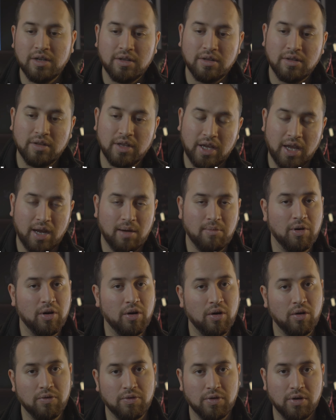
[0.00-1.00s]
the camera
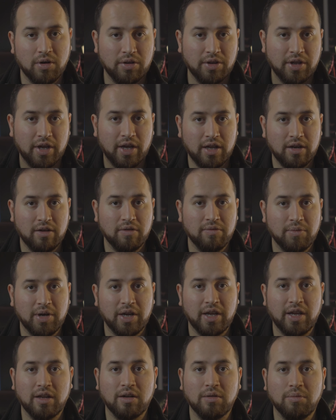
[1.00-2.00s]
over on the end of my
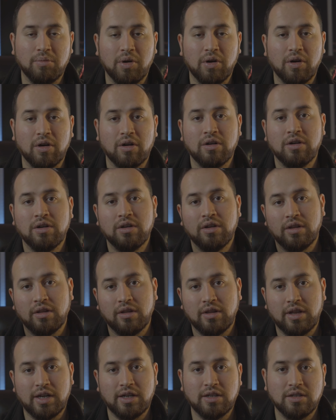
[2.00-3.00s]
handlebar,
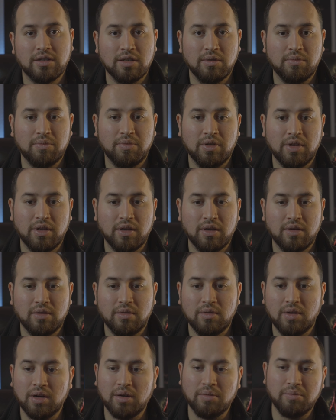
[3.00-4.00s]
that is something,
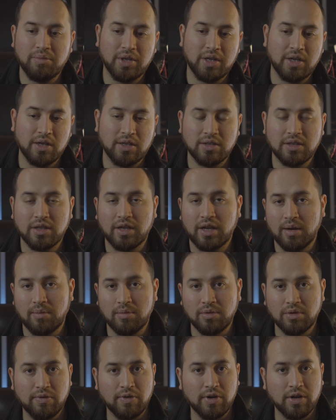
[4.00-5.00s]
because the
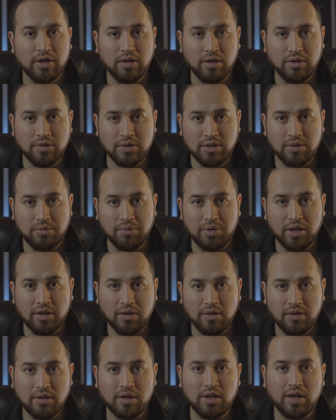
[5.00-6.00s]
camera is very close to me,
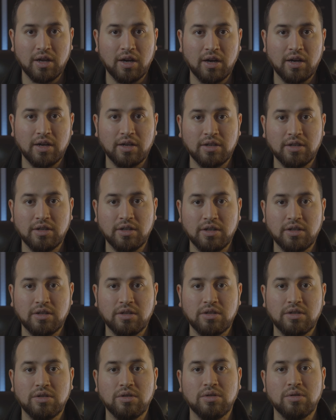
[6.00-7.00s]
that I need
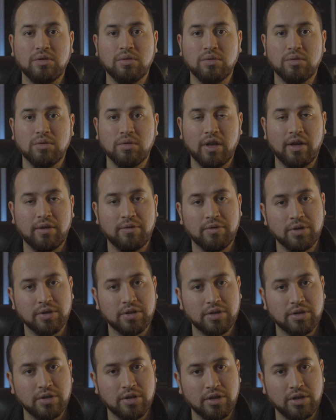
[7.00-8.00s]
to
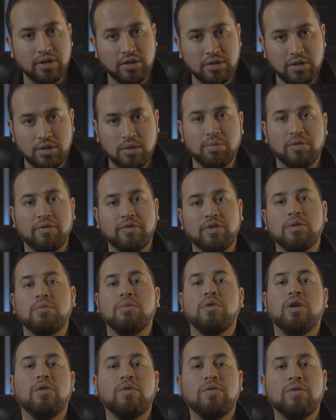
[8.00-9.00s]
leverage the super view
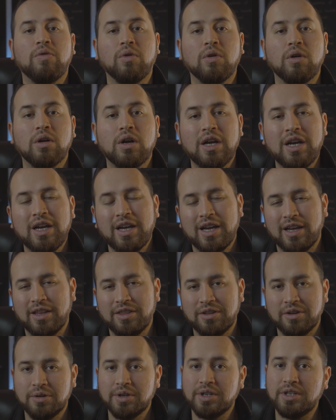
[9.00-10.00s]
mode for. And
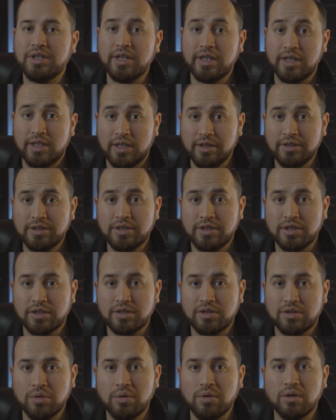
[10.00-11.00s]
though it does
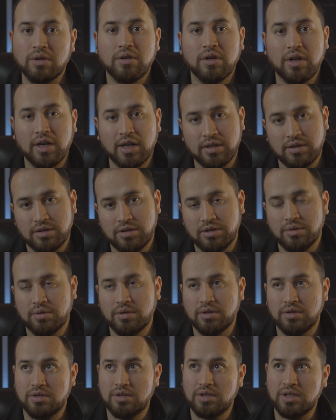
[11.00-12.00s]
distort, as you
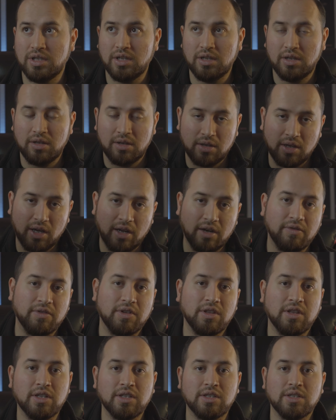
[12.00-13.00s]
can see kind of
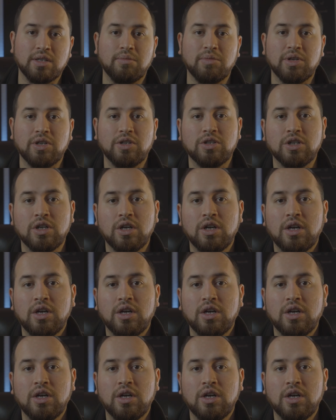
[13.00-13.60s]
in this image,